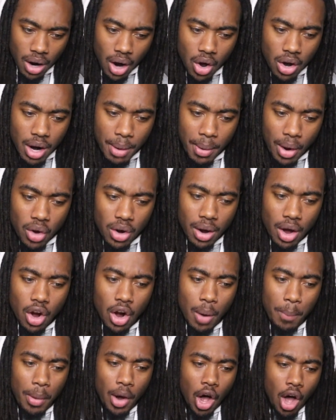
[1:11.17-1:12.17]
Hold on.
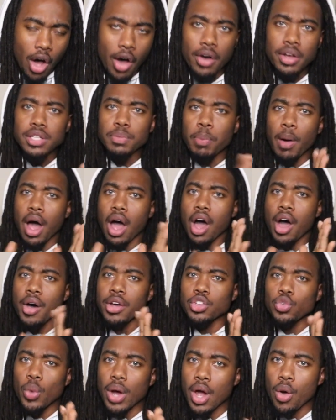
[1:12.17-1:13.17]
Pause.
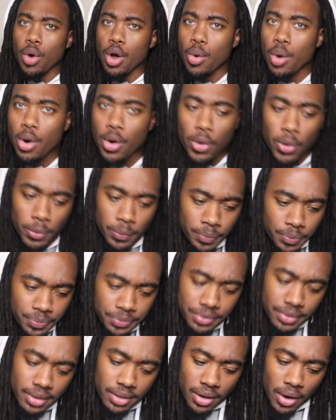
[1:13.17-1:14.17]
Whoa.
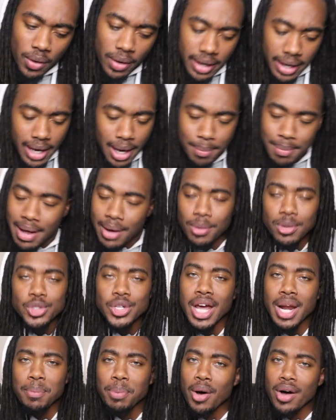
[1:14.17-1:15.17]
Okay, and I'm not gonna
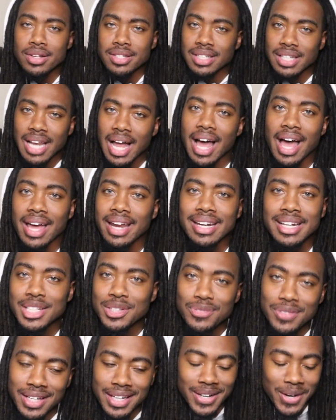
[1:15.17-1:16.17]
try to pause a lot in this
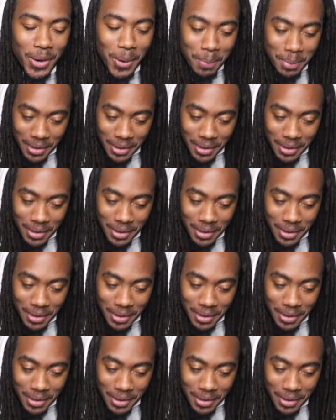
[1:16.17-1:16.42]
video,